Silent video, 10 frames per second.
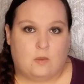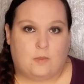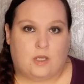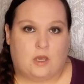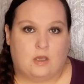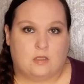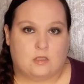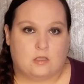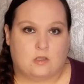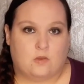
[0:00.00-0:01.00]

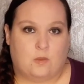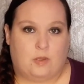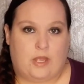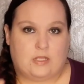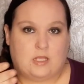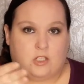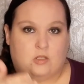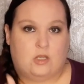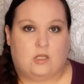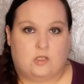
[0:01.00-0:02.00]
because the plants that
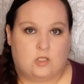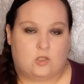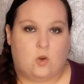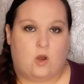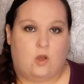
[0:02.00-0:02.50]
you get in the store